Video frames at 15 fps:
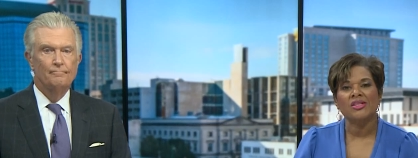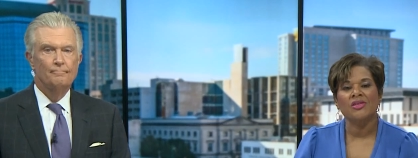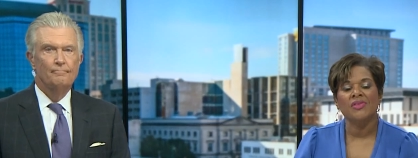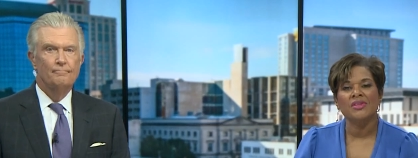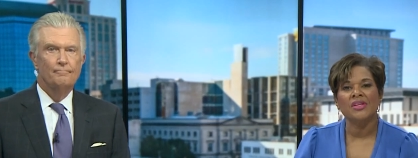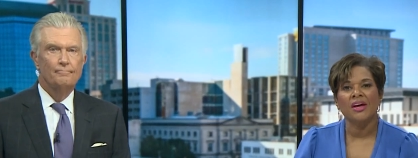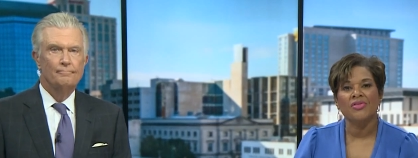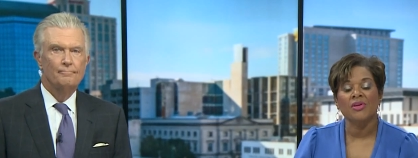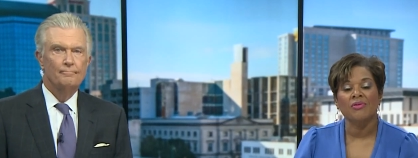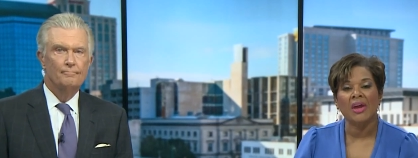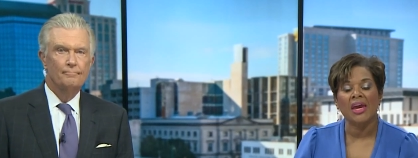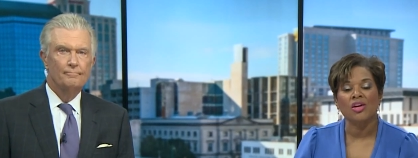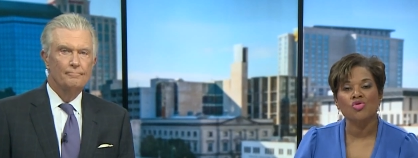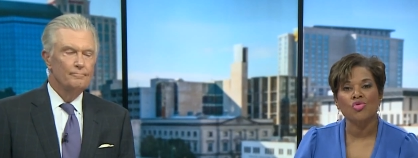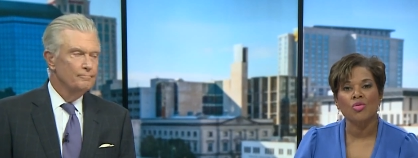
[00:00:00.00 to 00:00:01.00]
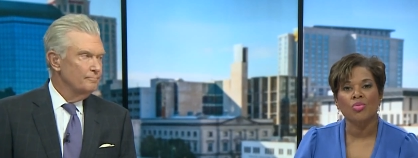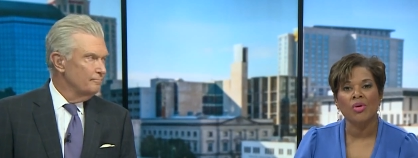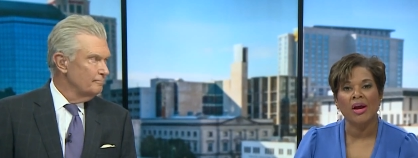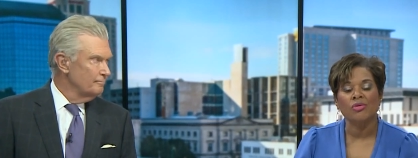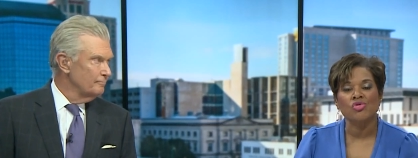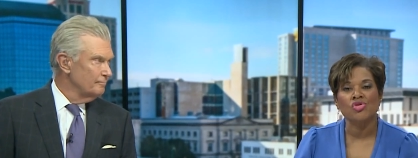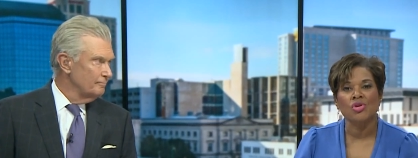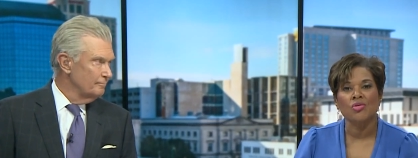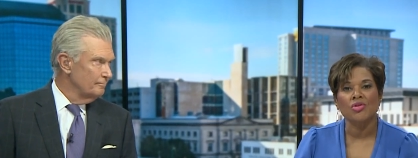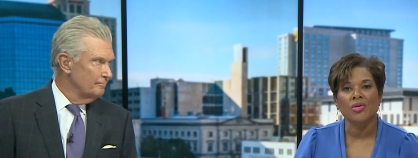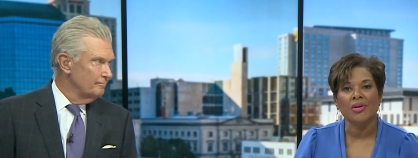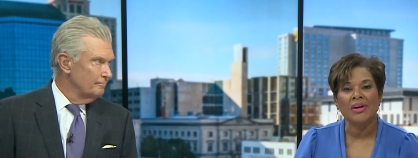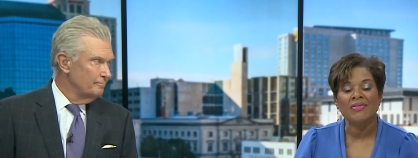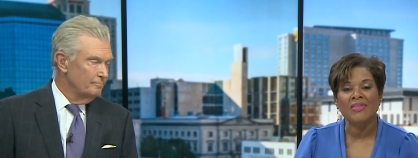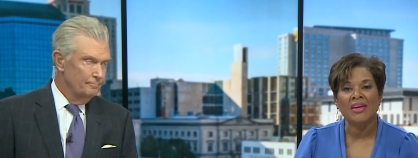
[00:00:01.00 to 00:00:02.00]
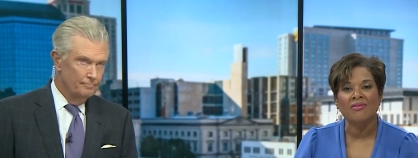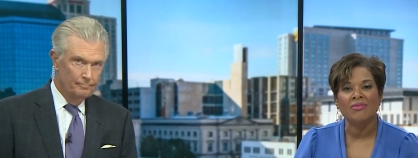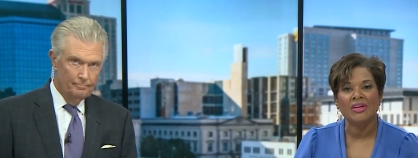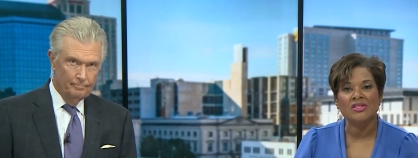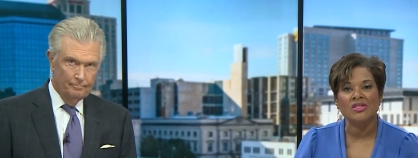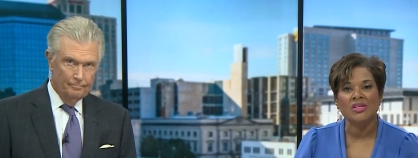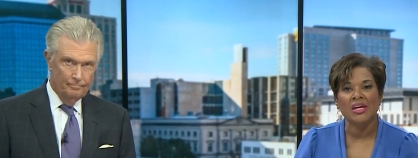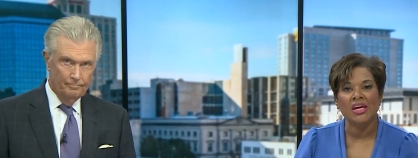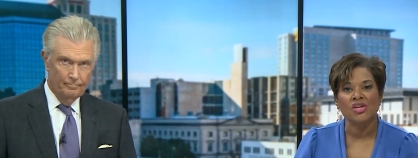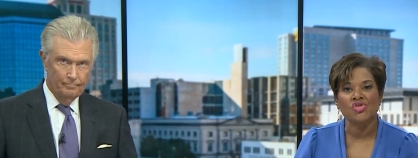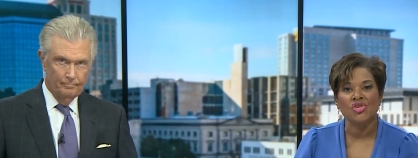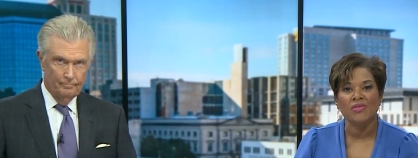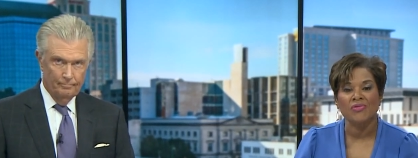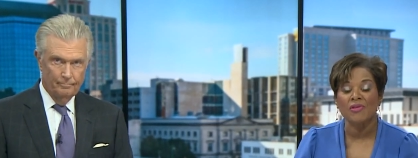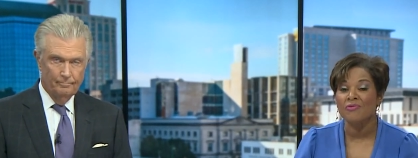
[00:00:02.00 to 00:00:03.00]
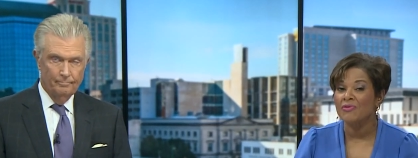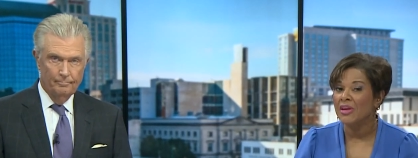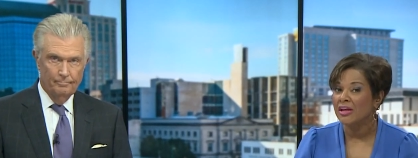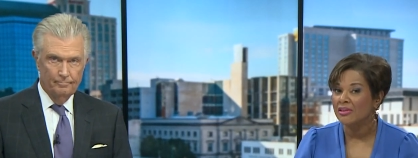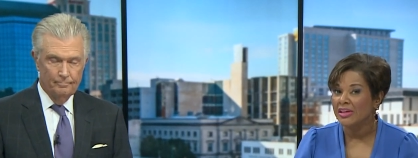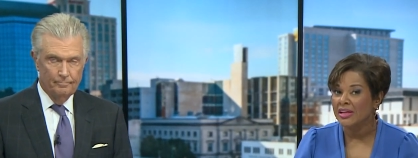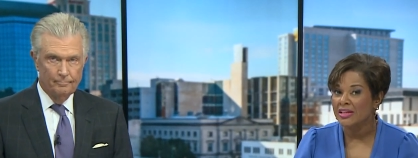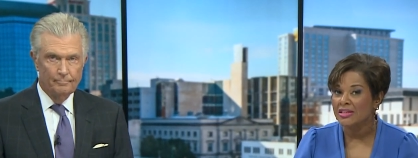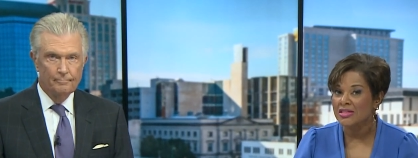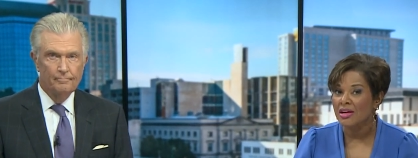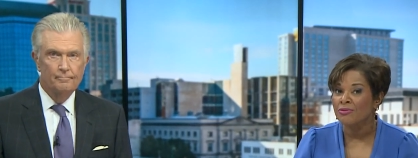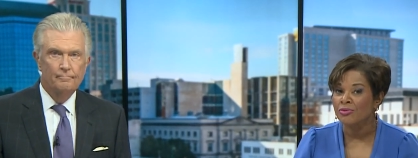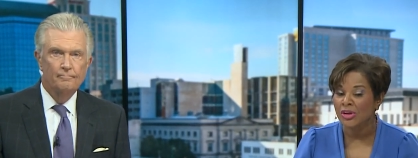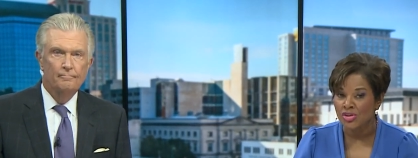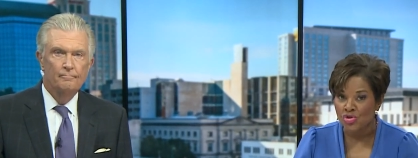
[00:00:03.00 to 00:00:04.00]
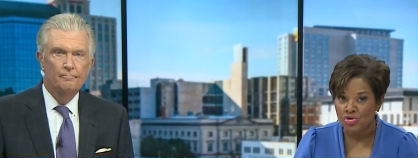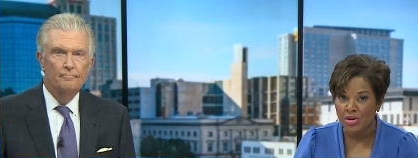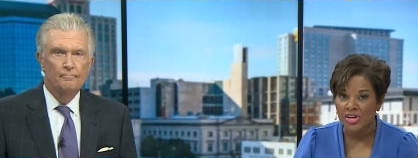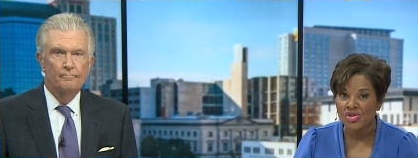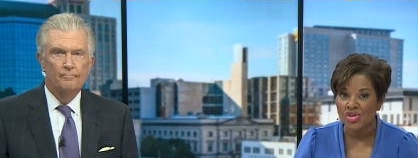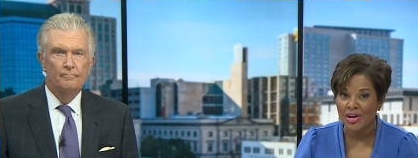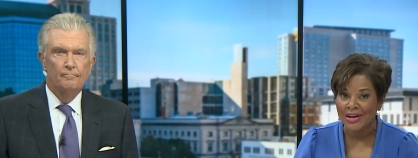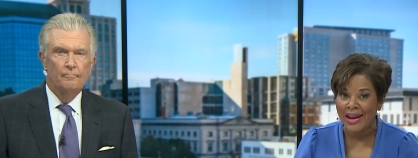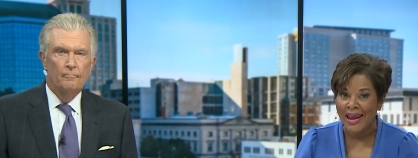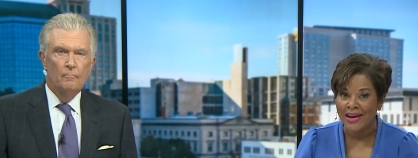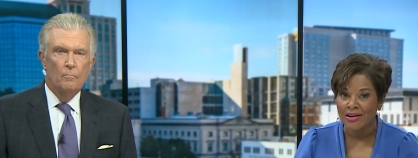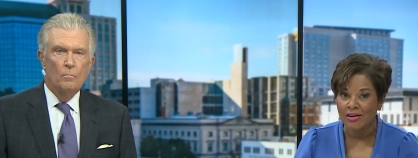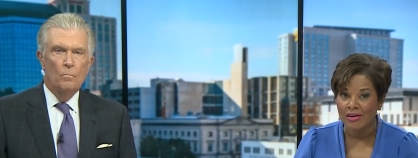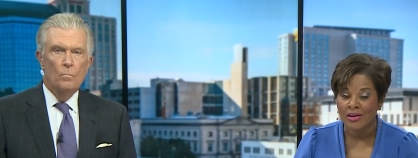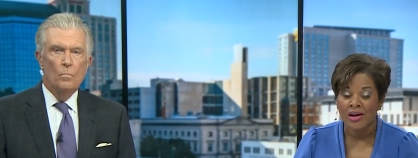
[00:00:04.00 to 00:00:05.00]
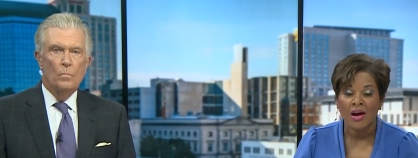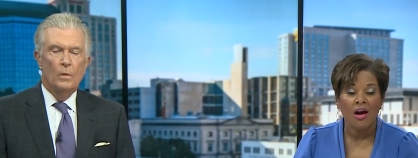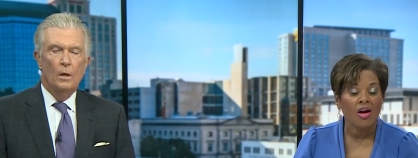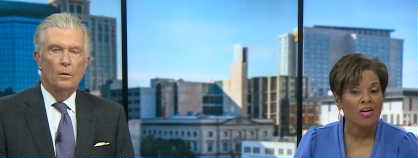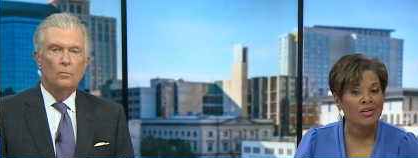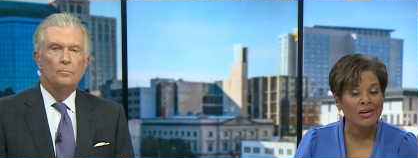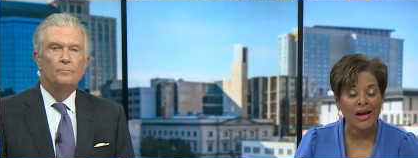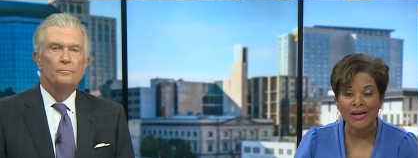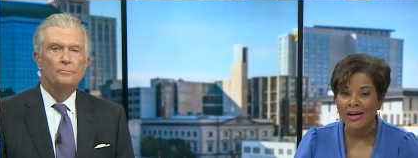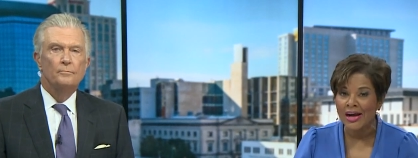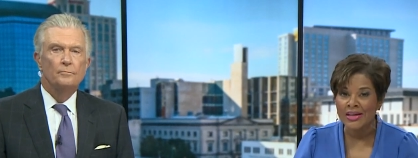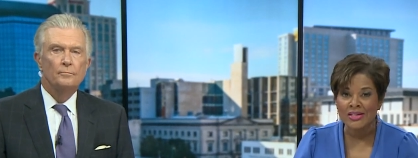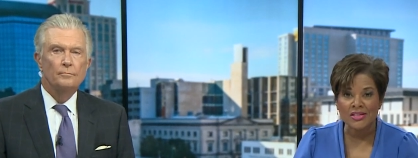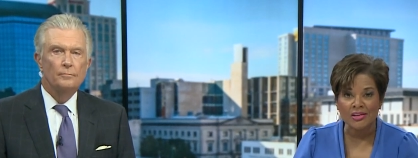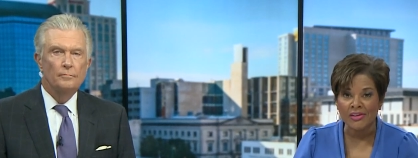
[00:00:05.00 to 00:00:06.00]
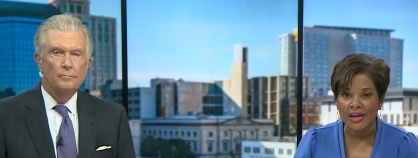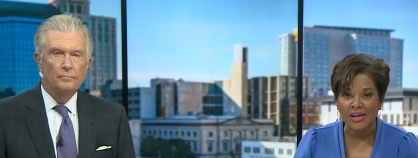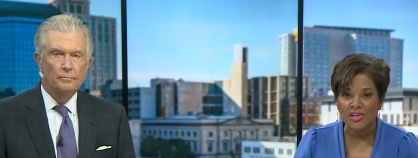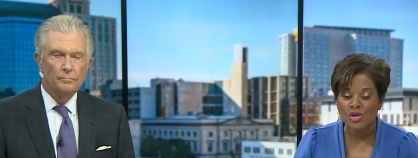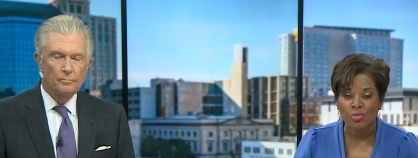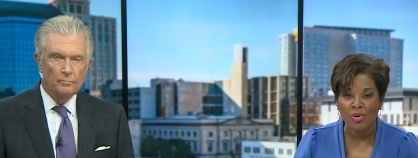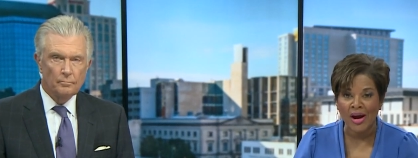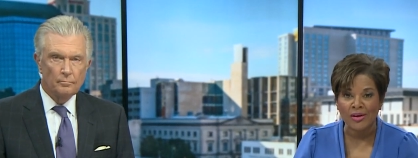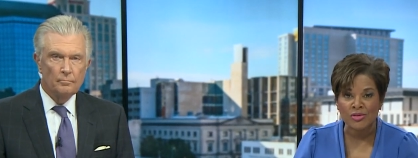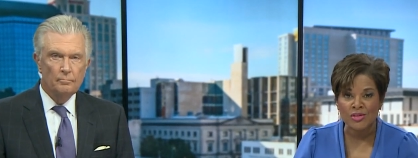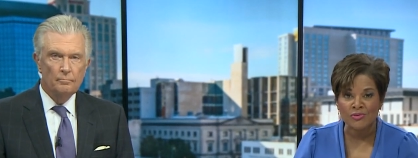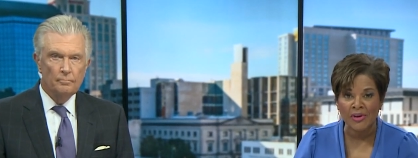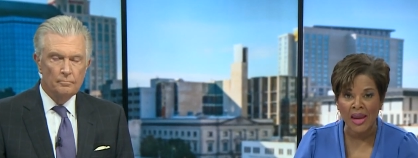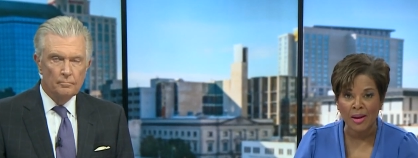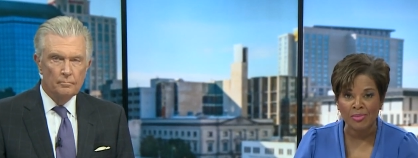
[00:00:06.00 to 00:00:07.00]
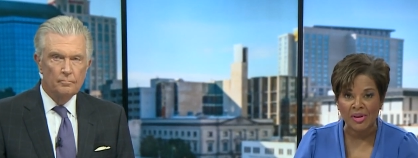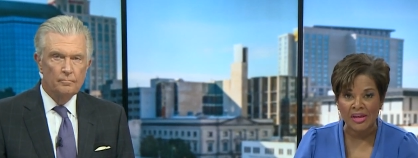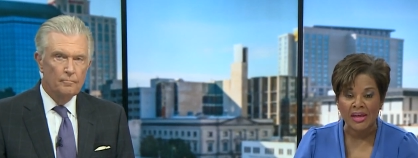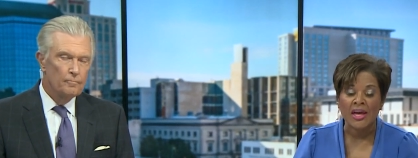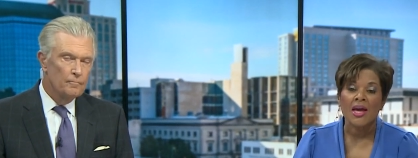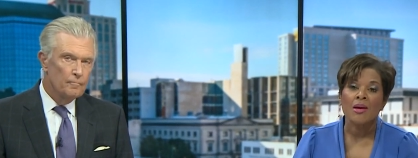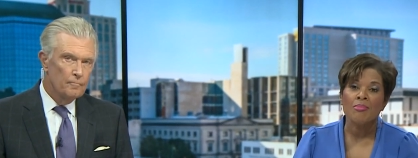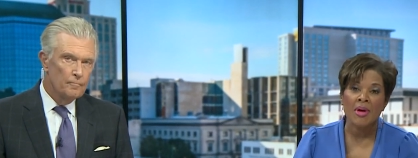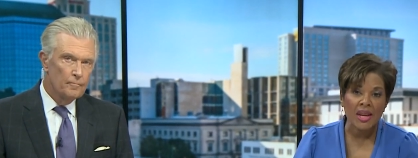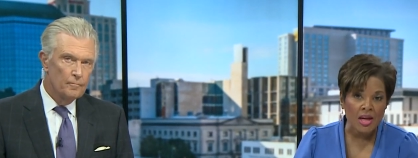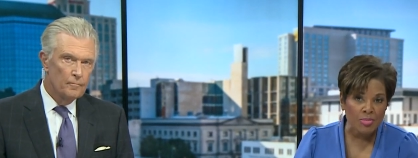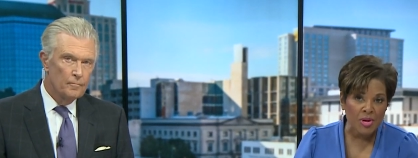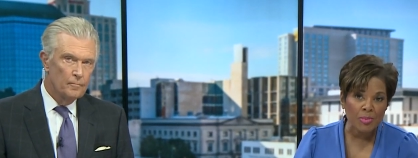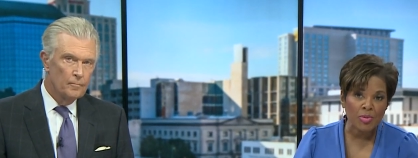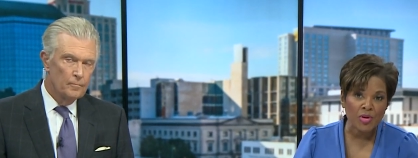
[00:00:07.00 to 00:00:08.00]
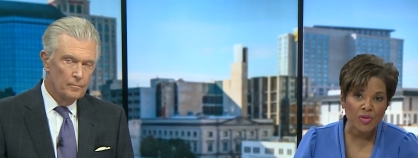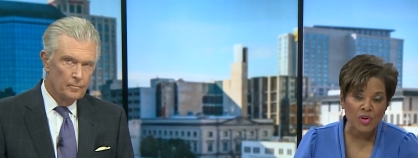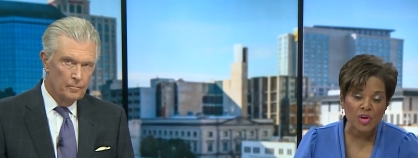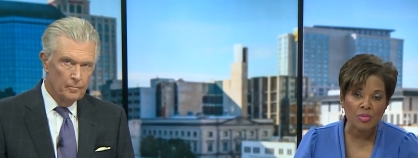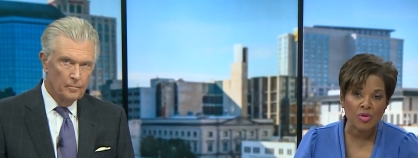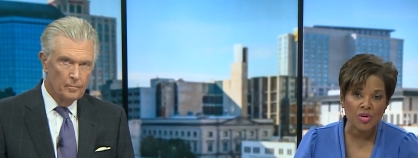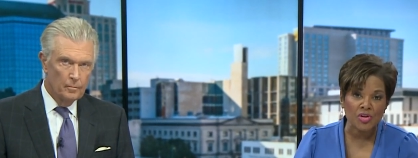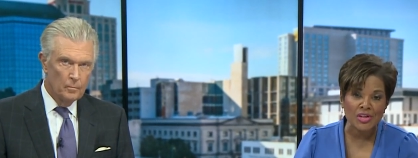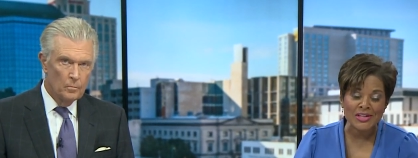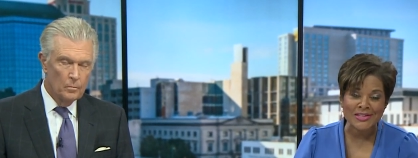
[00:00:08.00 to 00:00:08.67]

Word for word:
Speaker 1: to the death of Andrew Brown Jr. in the investigation. The feelings of frustration and anger are not isolated to Brown's family. Many people in the community